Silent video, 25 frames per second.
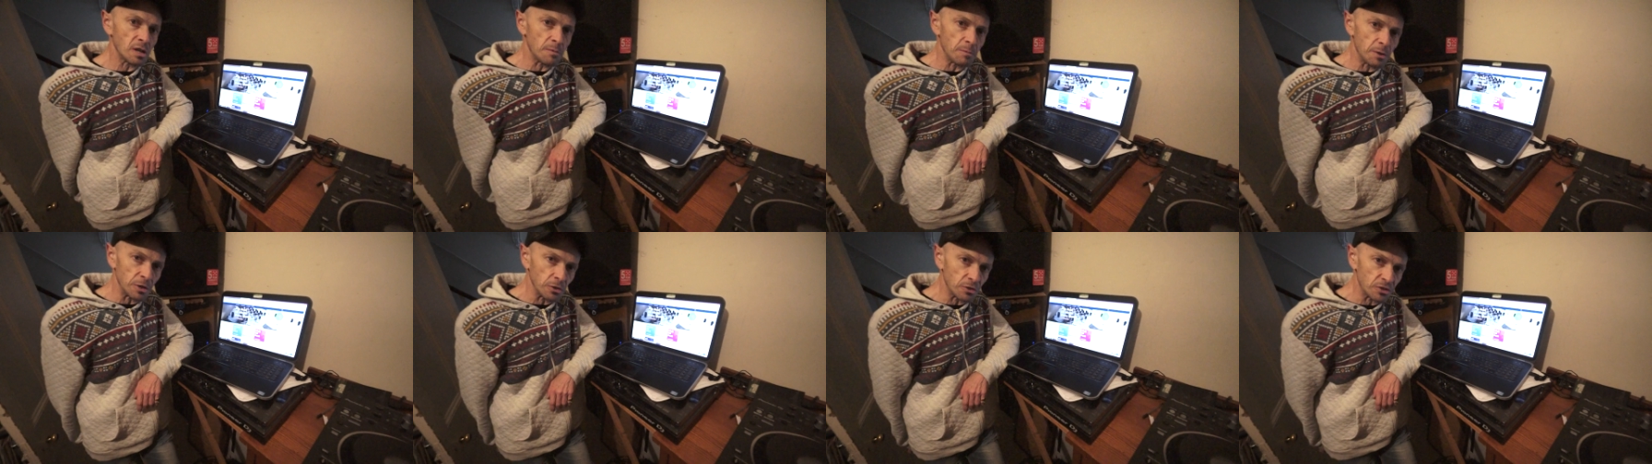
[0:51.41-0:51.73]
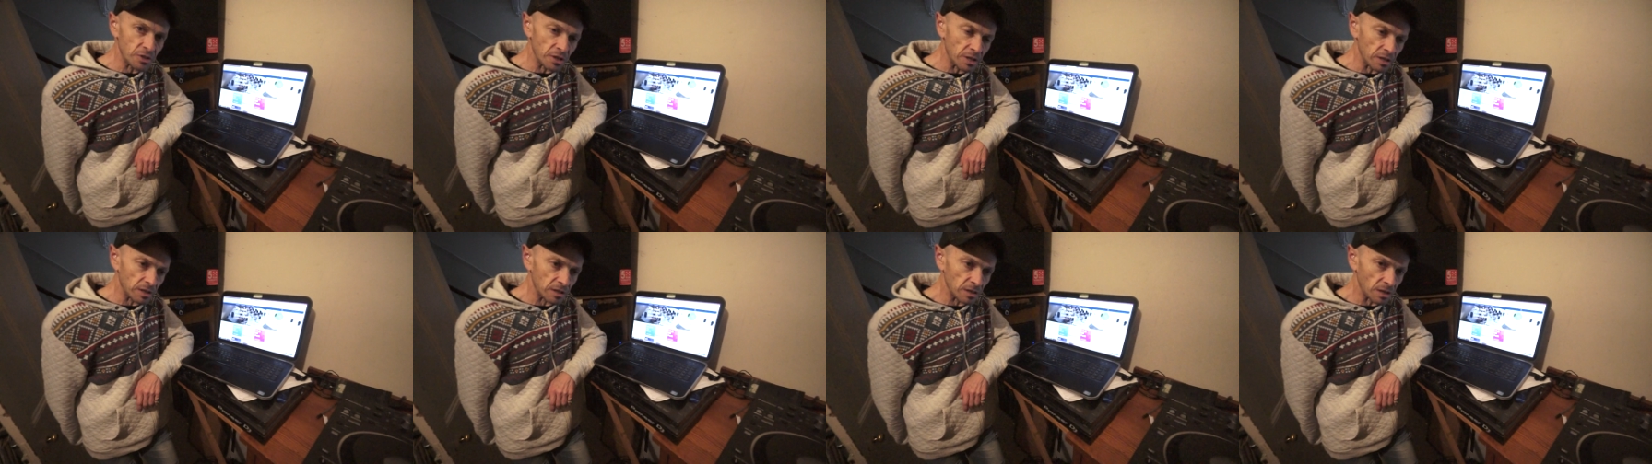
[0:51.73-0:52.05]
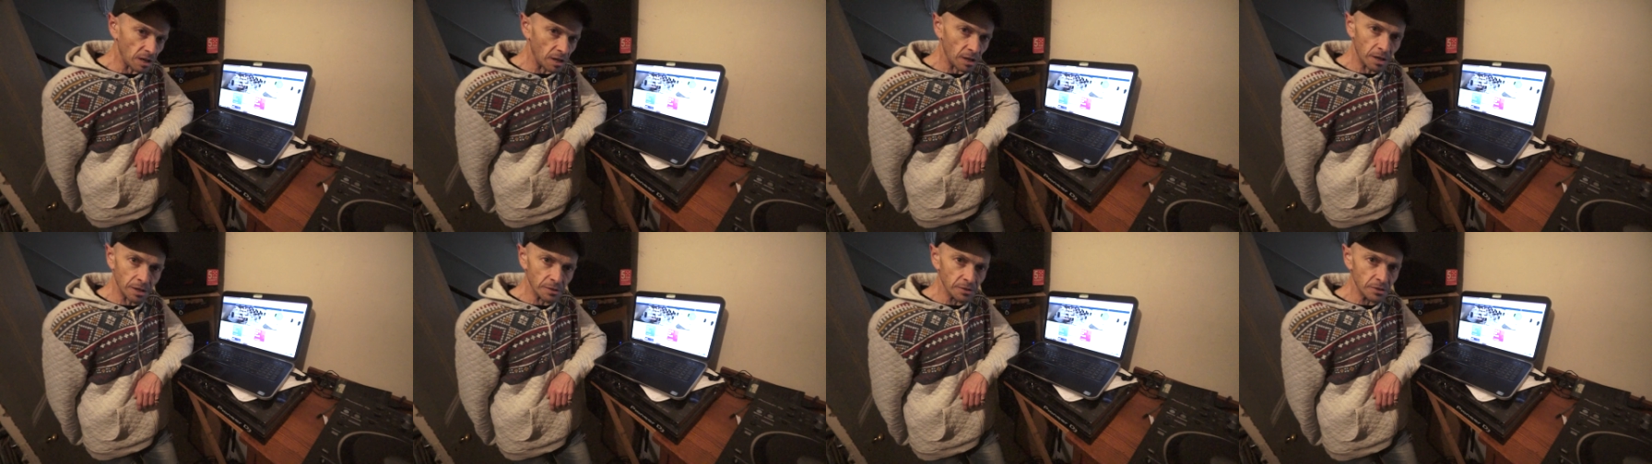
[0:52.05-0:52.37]
your music
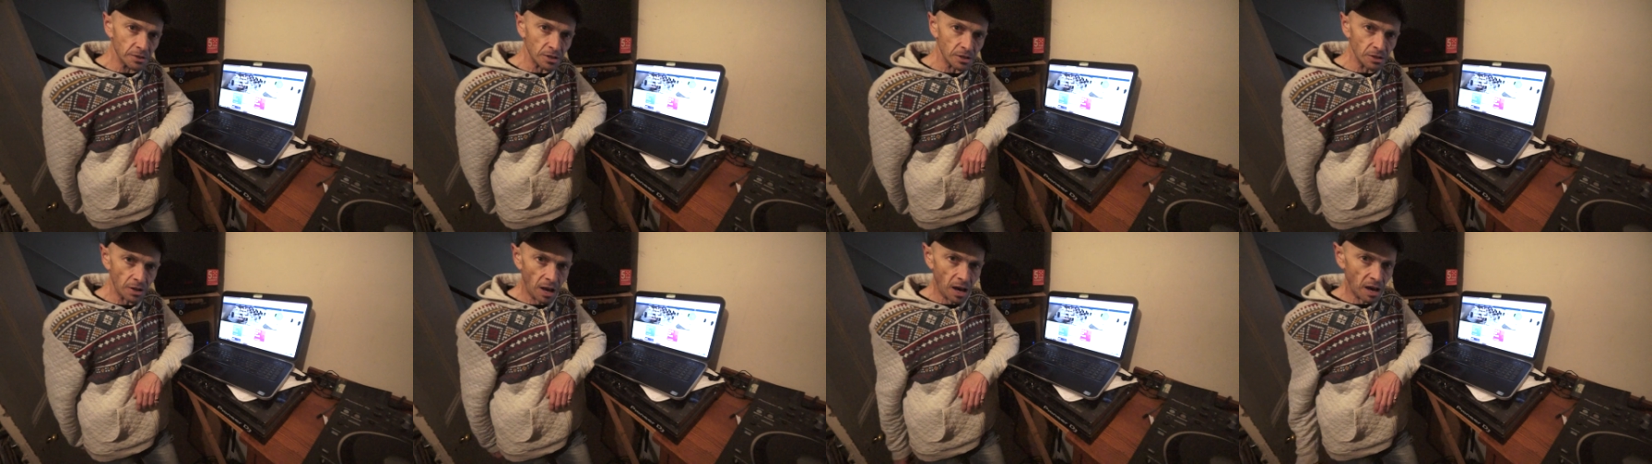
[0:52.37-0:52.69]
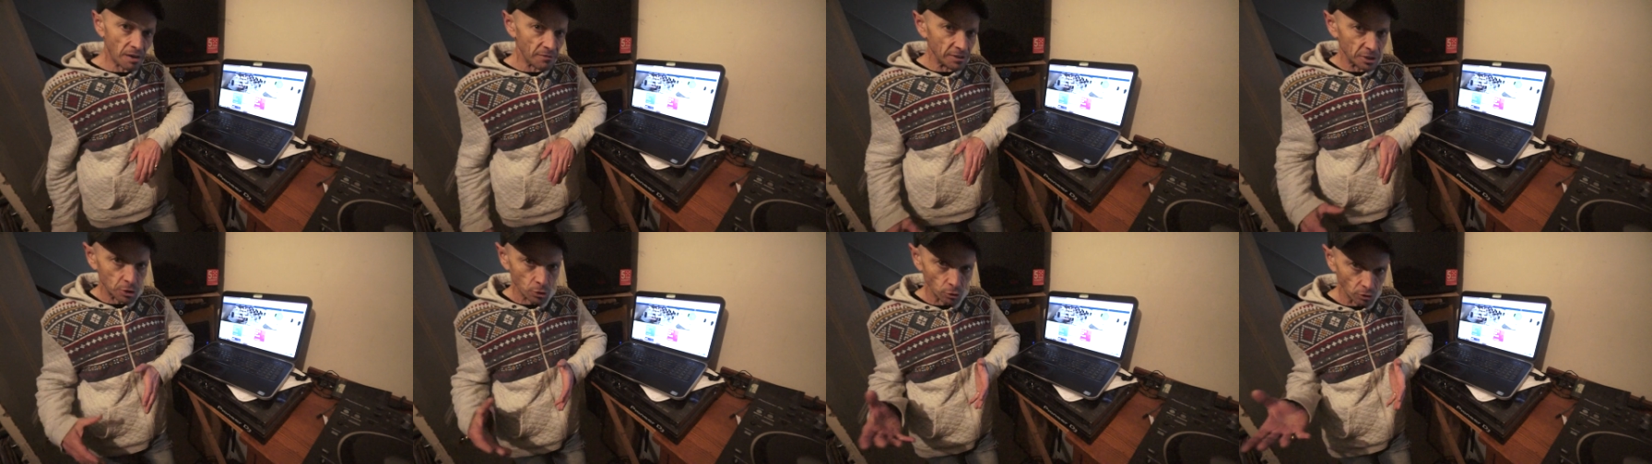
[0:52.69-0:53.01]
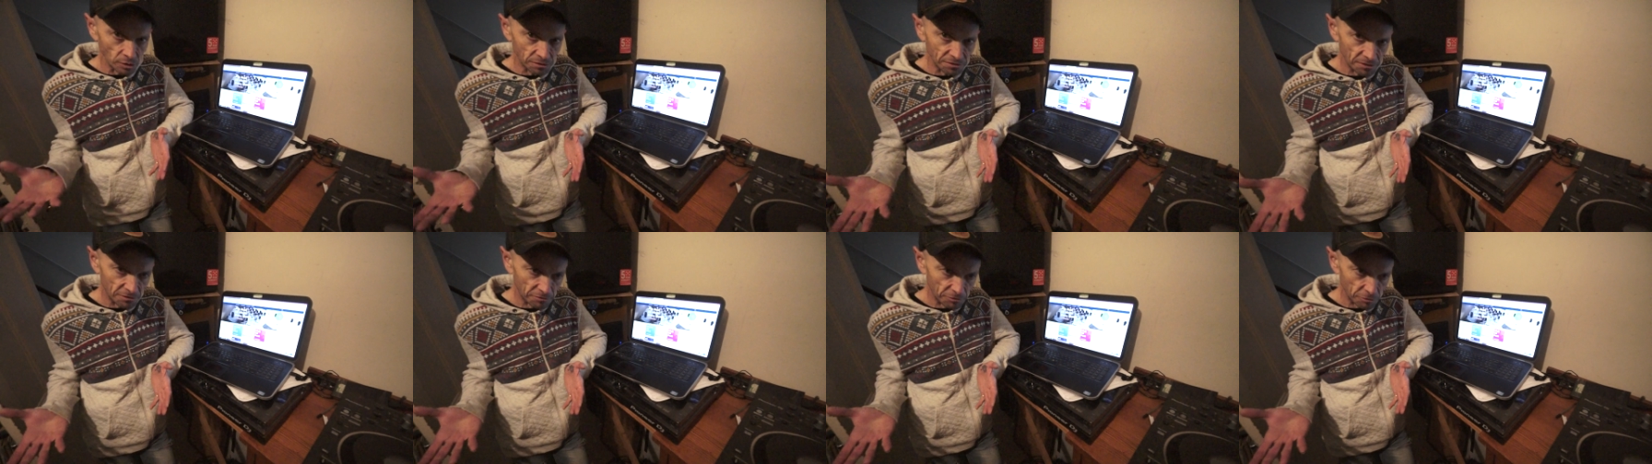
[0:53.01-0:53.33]
and have it
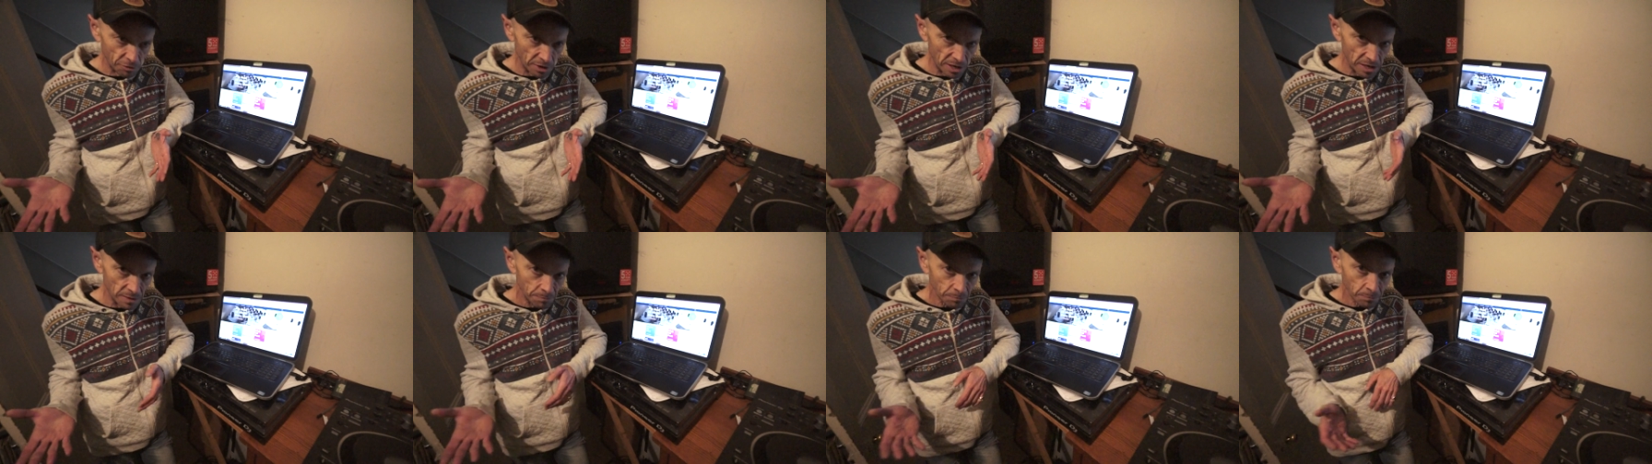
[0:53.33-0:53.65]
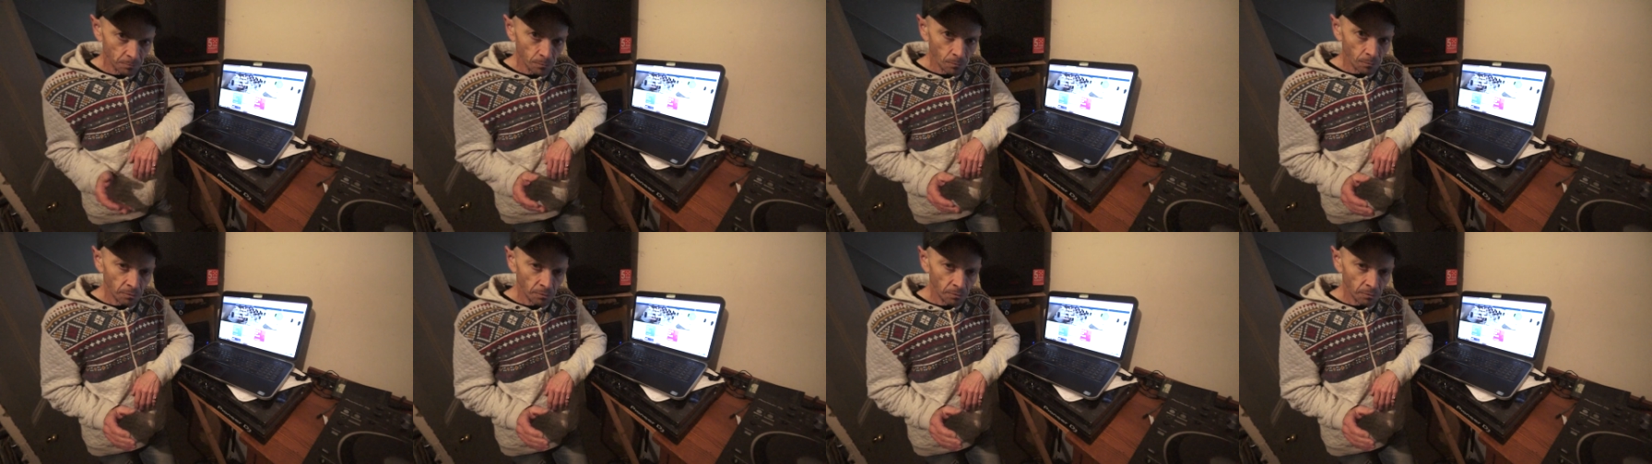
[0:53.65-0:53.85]
all for free.